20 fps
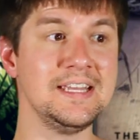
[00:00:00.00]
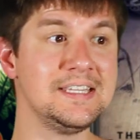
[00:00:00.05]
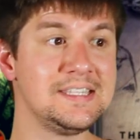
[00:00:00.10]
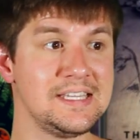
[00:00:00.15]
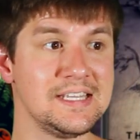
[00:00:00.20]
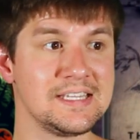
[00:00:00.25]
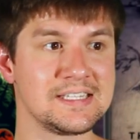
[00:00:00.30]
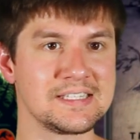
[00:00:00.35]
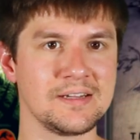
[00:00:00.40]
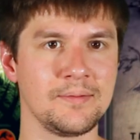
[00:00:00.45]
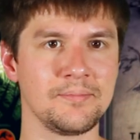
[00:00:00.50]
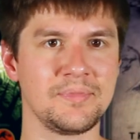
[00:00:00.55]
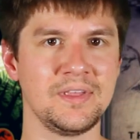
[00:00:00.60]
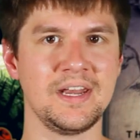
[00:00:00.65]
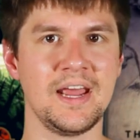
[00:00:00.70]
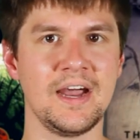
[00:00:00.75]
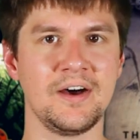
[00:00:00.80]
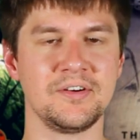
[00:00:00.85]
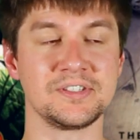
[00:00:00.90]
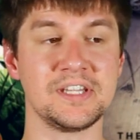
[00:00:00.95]
Is this
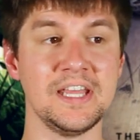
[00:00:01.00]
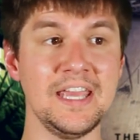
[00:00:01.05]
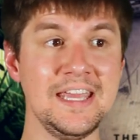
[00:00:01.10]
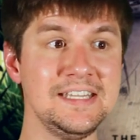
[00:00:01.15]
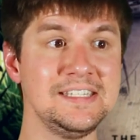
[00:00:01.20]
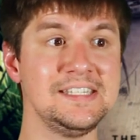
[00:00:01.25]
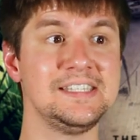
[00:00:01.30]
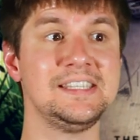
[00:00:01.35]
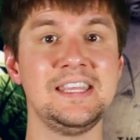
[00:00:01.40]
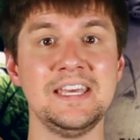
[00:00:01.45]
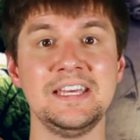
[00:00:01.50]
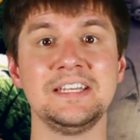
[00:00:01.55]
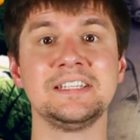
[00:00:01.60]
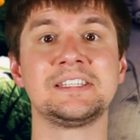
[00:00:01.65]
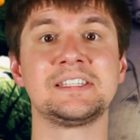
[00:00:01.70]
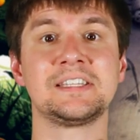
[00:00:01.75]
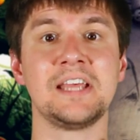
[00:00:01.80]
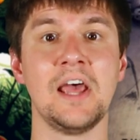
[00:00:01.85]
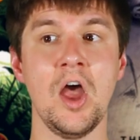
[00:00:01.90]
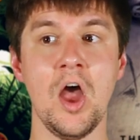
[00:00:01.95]
something else? Is
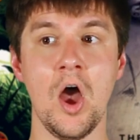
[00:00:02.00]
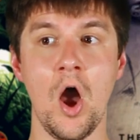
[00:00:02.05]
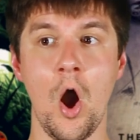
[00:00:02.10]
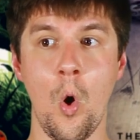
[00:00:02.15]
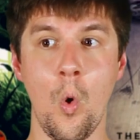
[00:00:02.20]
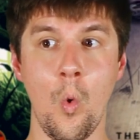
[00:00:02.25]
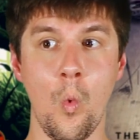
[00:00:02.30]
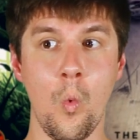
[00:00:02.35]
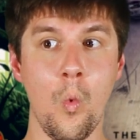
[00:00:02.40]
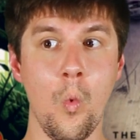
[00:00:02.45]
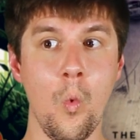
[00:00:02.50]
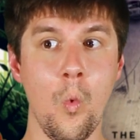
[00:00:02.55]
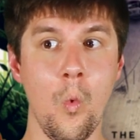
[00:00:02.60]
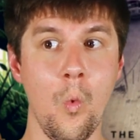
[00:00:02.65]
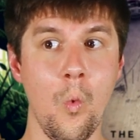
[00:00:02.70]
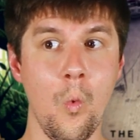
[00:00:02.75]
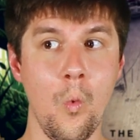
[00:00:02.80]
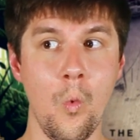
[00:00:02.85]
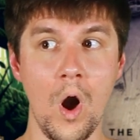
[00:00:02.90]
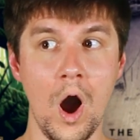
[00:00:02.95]
this
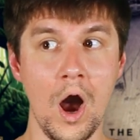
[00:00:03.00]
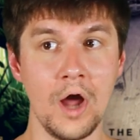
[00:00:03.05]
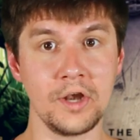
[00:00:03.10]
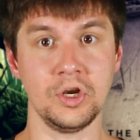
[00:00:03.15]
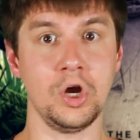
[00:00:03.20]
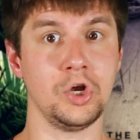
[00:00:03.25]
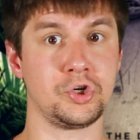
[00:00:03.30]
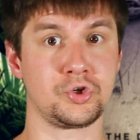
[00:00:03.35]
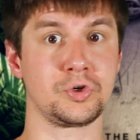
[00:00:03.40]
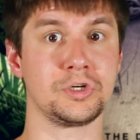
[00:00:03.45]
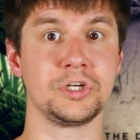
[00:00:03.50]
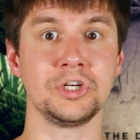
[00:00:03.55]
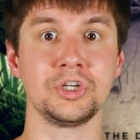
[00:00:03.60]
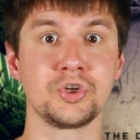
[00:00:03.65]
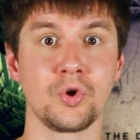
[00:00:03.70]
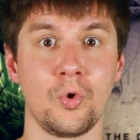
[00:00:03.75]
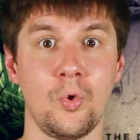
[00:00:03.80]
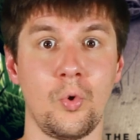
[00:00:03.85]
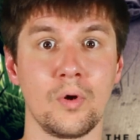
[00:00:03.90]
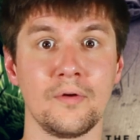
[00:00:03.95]
a, a
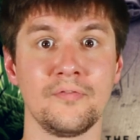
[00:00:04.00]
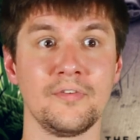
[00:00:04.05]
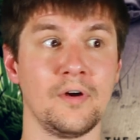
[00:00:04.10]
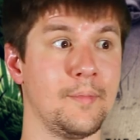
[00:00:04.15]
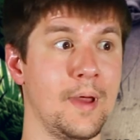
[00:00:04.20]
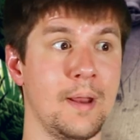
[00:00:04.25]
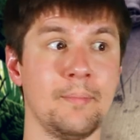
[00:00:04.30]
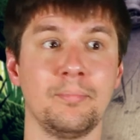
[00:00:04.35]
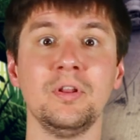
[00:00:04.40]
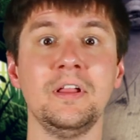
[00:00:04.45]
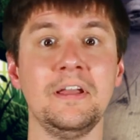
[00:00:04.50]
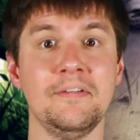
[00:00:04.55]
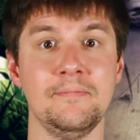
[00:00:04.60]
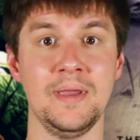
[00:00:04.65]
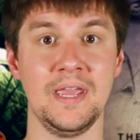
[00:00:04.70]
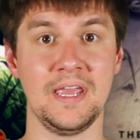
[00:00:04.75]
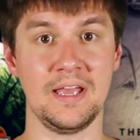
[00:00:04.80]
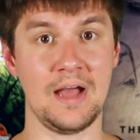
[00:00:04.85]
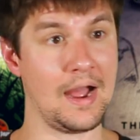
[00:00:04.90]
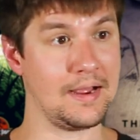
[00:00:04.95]
traditional horror film? And believe
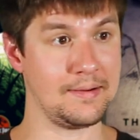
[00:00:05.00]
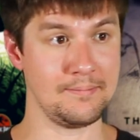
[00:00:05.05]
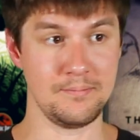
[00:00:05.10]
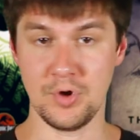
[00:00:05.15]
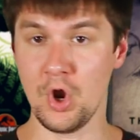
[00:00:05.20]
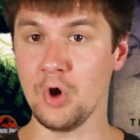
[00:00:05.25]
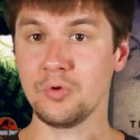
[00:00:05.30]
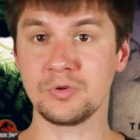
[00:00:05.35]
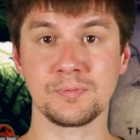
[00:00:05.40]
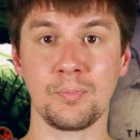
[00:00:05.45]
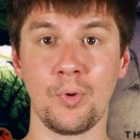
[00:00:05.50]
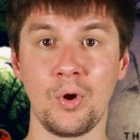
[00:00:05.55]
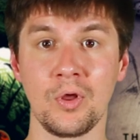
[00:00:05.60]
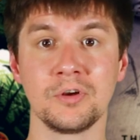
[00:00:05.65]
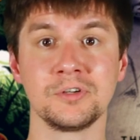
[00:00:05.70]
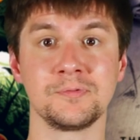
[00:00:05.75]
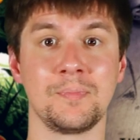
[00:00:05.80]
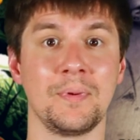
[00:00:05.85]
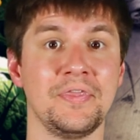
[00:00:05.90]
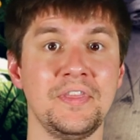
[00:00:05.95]
me, I'm no
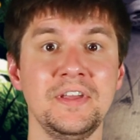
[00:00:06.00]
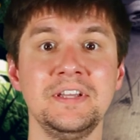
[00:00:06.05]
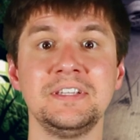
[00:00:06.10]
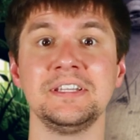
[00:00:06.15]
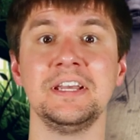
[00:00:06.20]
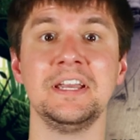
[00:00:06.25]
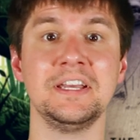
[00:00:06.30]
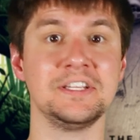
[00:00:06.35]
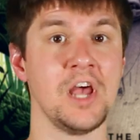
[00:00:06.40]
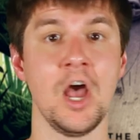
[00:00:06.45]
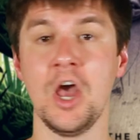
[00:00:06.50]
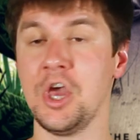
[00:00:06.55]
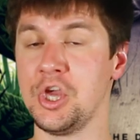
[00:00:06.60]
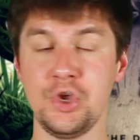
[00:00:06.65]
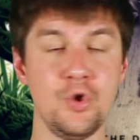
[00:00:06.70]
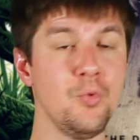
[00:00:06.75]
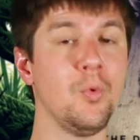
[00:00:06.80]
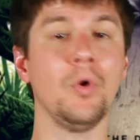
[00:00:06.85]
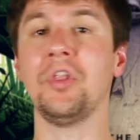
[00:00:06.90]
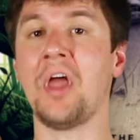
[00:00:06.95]
spoilers, but this is,
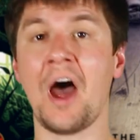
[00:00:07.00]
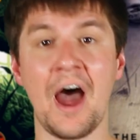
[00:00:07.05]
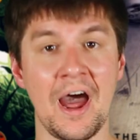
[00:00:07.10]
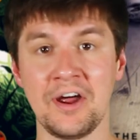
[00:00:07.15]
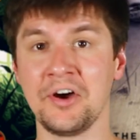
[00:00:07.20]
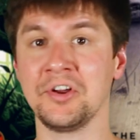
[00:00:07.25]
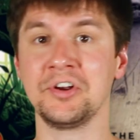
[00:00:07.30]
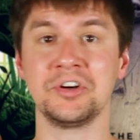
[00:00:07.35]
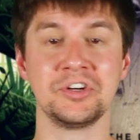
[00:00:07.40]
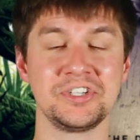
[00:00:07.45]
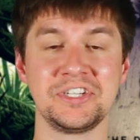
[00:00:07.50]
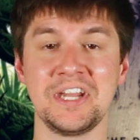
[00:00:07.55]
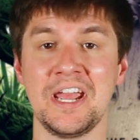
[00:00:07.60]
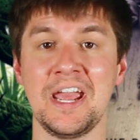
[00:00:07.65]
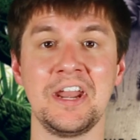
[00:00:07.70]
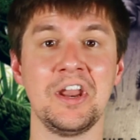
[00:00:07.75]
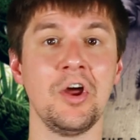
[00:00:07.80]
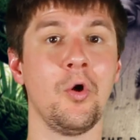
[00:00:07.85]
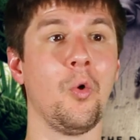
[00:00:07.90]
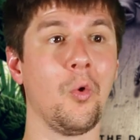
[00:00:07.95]
you will not
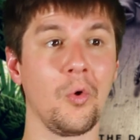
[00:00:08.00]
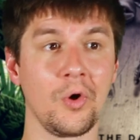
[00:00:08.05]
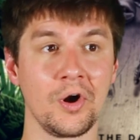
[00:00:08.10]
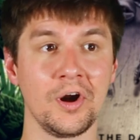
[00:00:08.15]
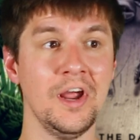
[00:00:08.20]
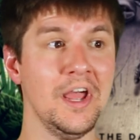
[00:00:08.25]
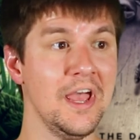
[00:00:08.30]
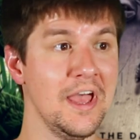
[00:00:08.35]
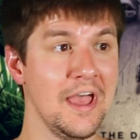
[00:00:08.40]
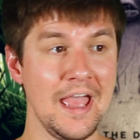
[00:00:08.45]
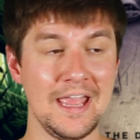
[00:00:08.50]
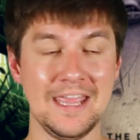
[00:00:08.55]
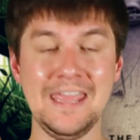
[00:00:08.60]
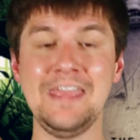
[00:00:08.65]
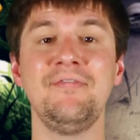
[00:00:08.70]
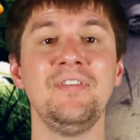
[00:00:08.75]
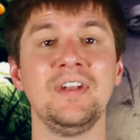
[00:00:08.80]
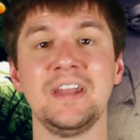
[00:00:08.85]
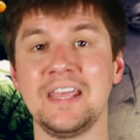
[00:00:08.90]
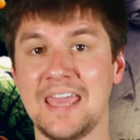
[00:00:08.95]
understand or
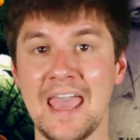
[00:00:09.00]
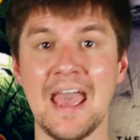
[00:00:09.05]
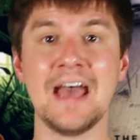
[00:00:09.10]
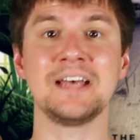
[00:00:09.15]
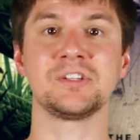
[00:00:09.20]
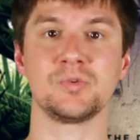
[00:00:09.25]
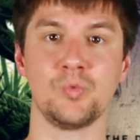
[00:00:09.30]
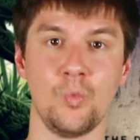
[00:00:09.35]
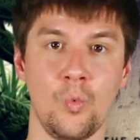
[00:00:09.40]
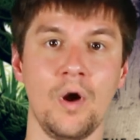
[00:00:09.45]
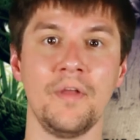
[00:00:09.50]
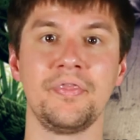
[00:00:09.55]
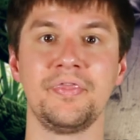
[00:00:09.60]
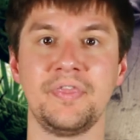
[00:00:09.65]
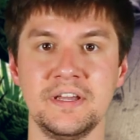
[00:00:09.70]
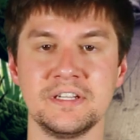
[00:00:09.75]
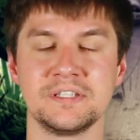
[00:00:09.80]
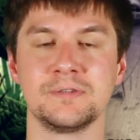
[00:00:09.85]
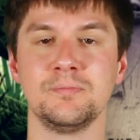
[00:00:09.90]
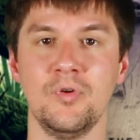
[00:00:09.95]
even guess
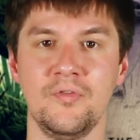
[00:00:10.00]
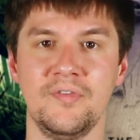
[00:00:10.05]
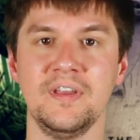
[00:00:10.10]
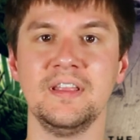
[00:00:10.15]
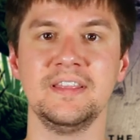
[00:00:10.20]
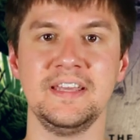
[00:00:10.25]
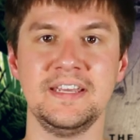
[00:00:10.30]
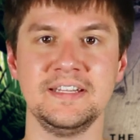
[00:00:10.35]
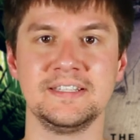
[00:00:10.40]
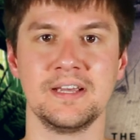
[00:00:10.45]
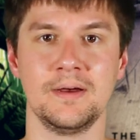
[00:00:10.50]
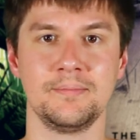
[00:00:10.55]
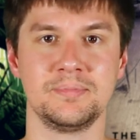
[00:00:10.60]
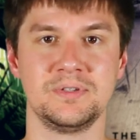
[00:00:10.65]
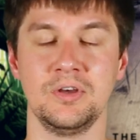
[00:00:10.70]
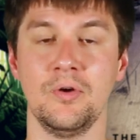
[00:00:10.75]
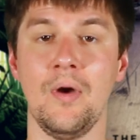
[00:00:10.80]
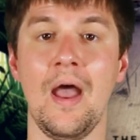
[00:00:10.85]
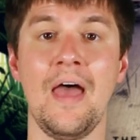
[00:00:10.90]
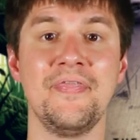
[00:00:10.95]
what this movie leads up
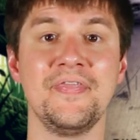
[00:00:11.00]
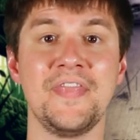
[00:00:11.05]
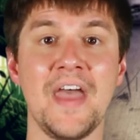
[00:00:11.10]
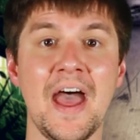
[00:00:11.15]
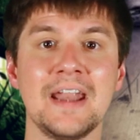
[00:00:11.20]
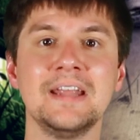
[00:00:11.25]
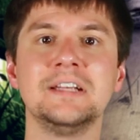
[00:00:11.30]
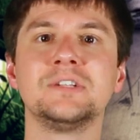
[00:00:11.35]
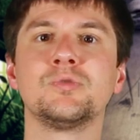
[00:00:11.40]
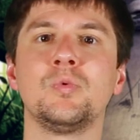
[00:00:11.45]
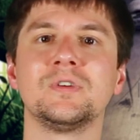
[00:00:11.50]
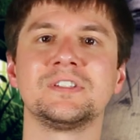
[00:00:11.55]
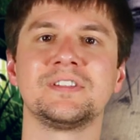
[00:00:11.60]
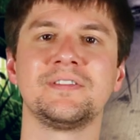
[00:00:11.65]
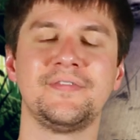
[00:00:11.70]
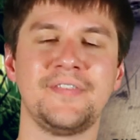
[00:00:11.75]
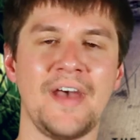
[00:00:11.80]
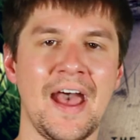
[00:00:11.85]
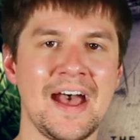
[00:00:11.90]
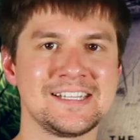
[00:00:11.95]
to. And that is
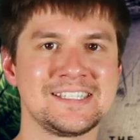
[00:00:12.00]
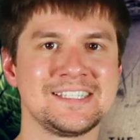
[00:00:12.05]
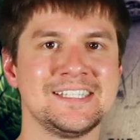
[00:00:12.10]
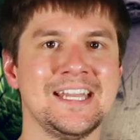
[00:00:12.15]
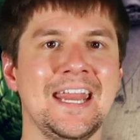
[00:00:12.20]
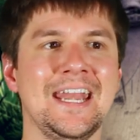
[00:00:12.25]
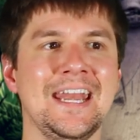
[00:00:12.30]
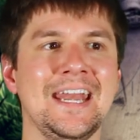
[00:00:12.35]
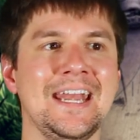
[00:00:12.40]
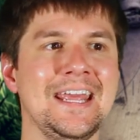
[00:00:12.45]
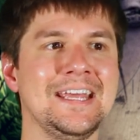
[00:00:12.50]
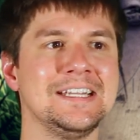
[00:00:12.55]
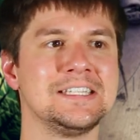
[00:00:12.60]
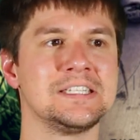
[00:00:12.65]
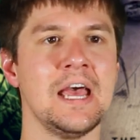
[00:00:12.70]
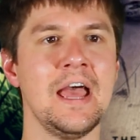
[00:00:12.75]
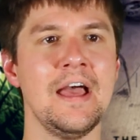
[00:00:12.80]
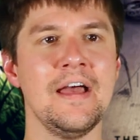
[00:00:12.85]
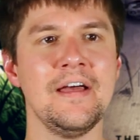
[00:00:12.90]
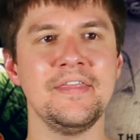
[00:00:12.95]
what's fascinating,
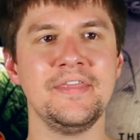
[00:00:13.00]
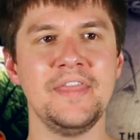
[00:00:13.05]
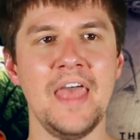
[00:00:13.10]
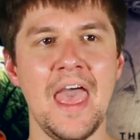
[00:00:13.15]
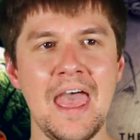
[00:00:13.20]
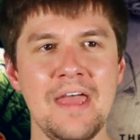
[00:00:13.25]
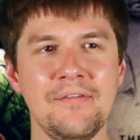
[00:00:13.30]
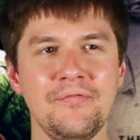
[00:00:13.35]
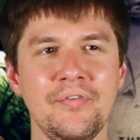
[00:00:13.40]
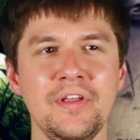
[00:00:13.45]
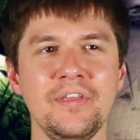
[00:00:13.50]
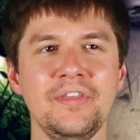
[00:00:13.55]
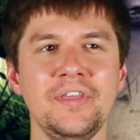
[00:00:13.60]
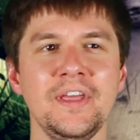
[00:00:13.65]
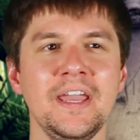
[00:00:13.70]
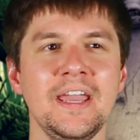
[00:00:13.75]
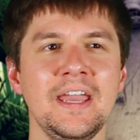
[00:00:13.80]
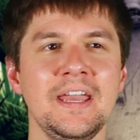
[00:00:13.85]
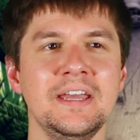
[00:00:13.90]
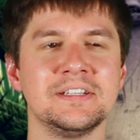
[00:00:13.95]
is
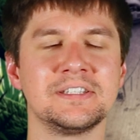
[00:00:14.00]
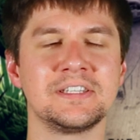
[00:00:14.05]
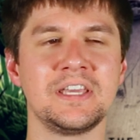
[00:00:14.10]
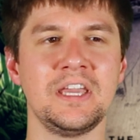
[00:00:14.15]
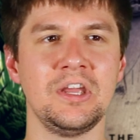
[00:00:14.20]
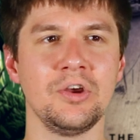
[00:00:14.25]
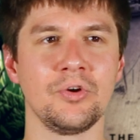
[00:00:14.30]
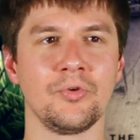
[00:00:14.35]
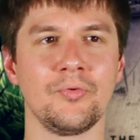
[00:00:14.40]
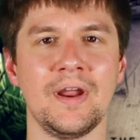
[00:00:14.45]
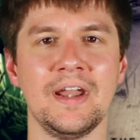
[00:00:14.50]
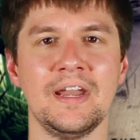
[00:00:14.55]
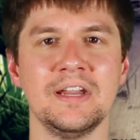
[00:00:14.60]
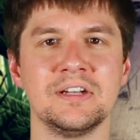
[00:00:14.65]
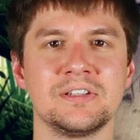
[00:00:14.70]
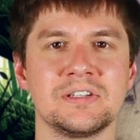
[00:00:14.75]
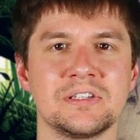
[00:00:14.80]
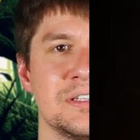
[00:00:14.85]
everything is curated